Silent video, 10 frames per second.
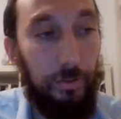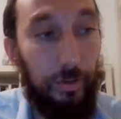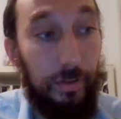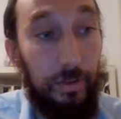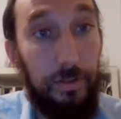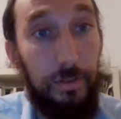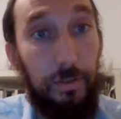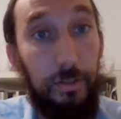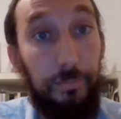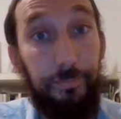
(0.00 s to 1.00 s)
Eretz
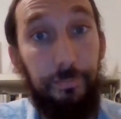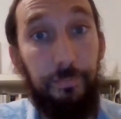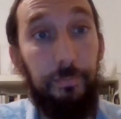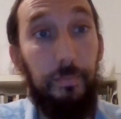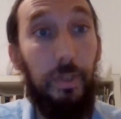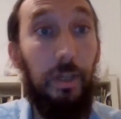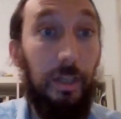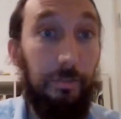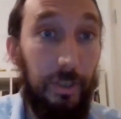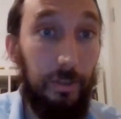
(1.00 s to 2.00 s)
Yisrael.
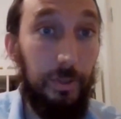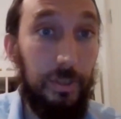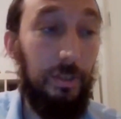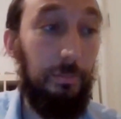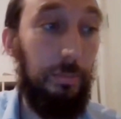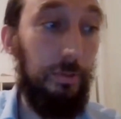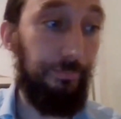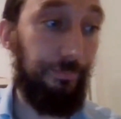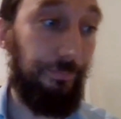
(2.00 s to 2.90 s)
Another little example